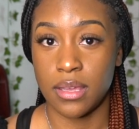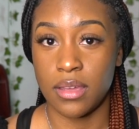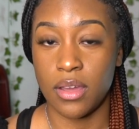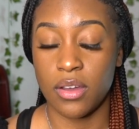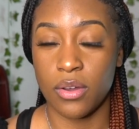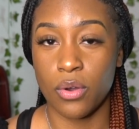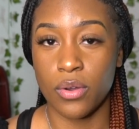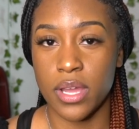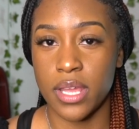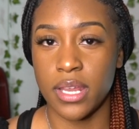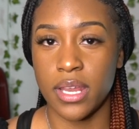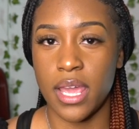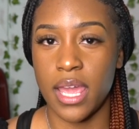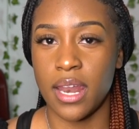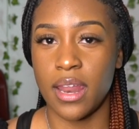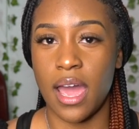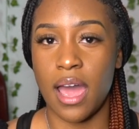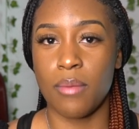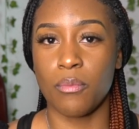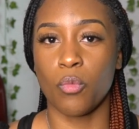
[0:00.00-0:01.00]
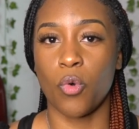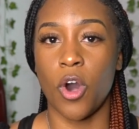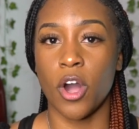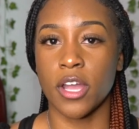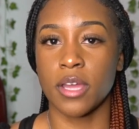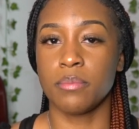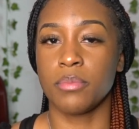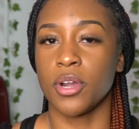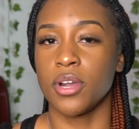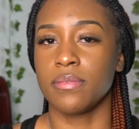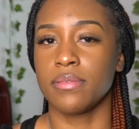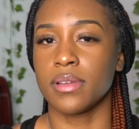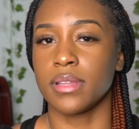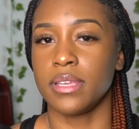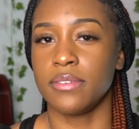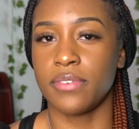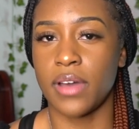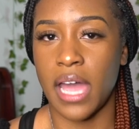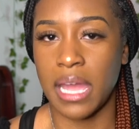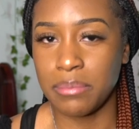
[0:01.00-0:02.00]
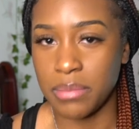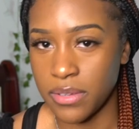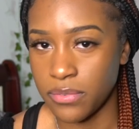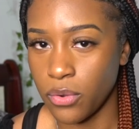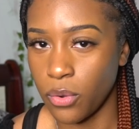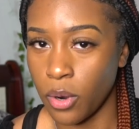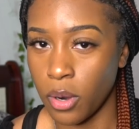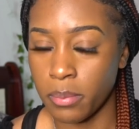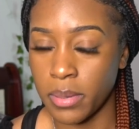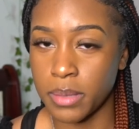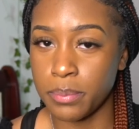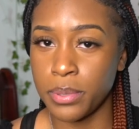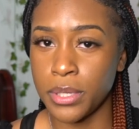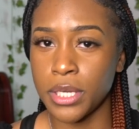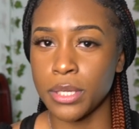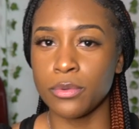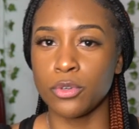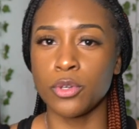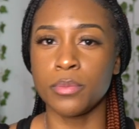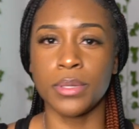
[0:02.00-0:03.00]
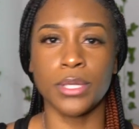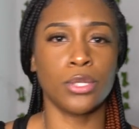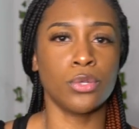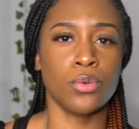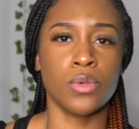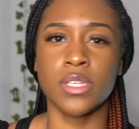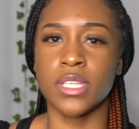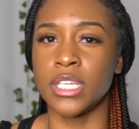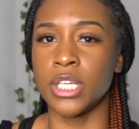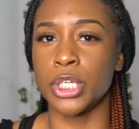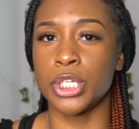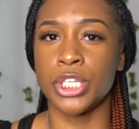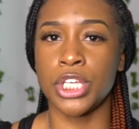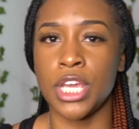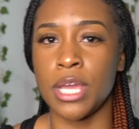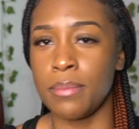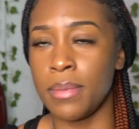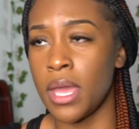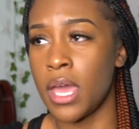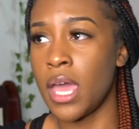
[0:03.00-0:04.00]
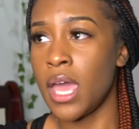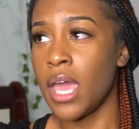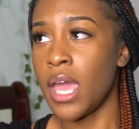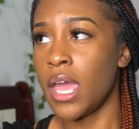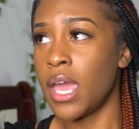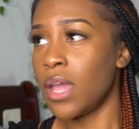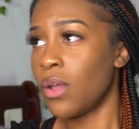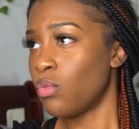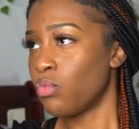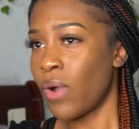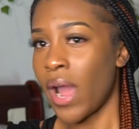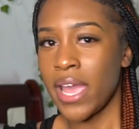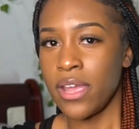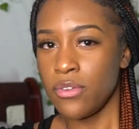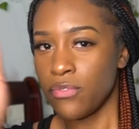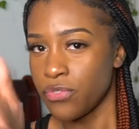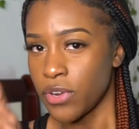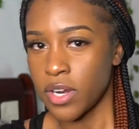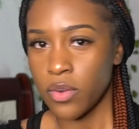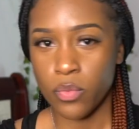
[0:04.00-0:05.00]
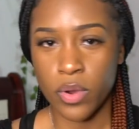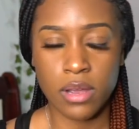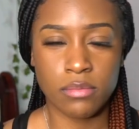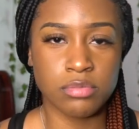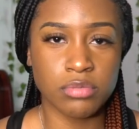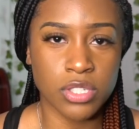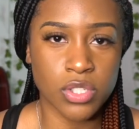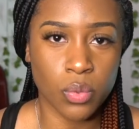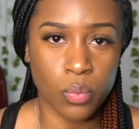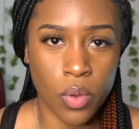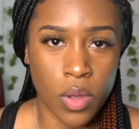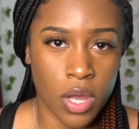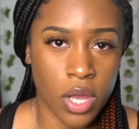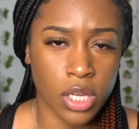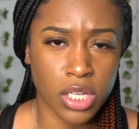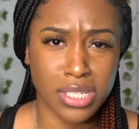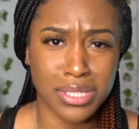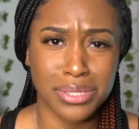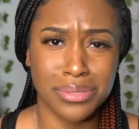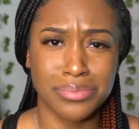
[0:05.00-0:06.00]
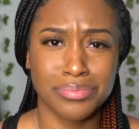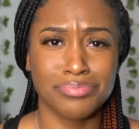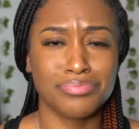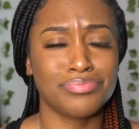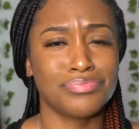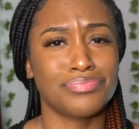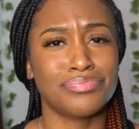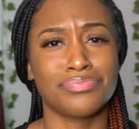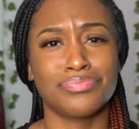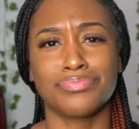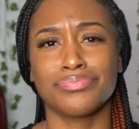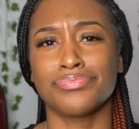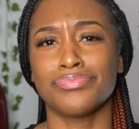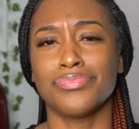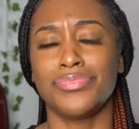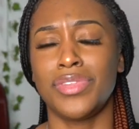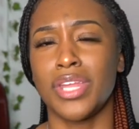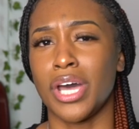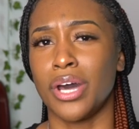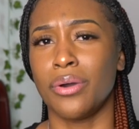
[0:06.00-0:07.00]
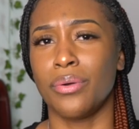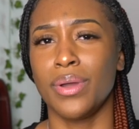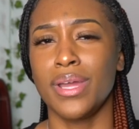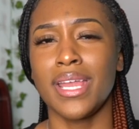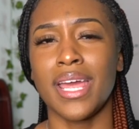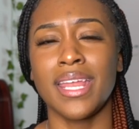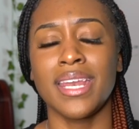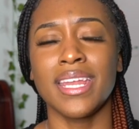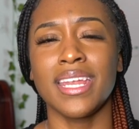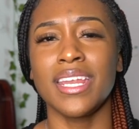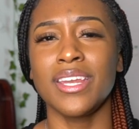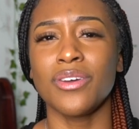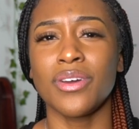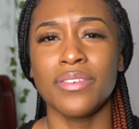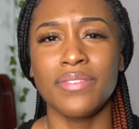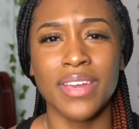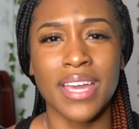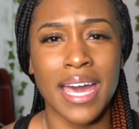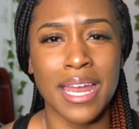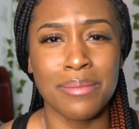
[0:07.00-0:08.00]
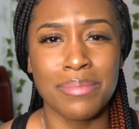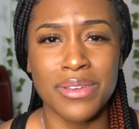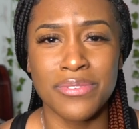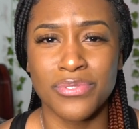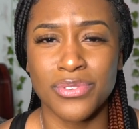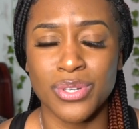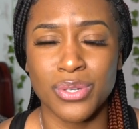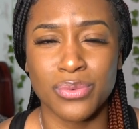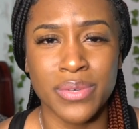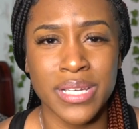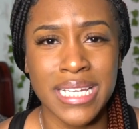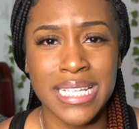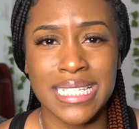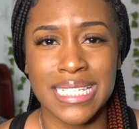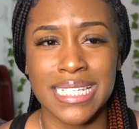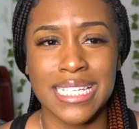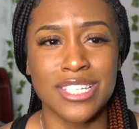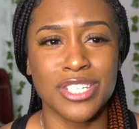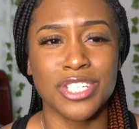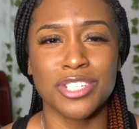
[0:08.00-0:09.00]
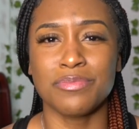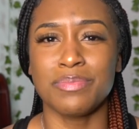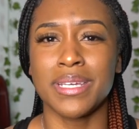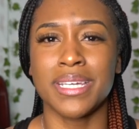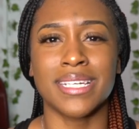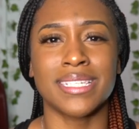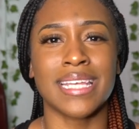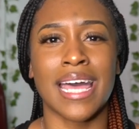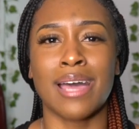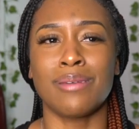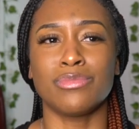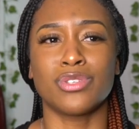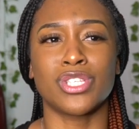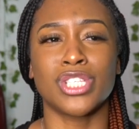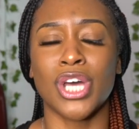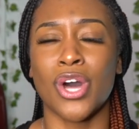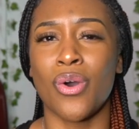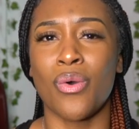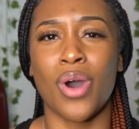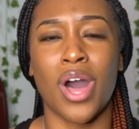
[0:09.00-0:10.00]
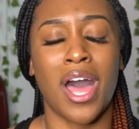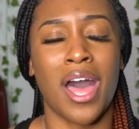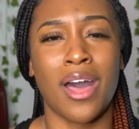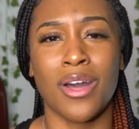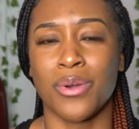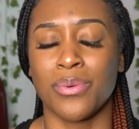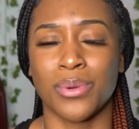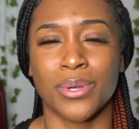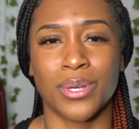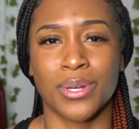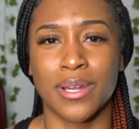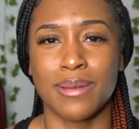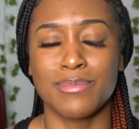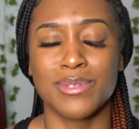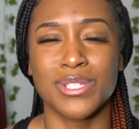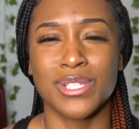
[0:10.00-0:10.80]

Oh, and I'm walking perfectly fine before. But put a group of dudes in the gym right in front of where I'm supposed to walk? No, it don't even got to be for a reason. It's just because I'm so awkward.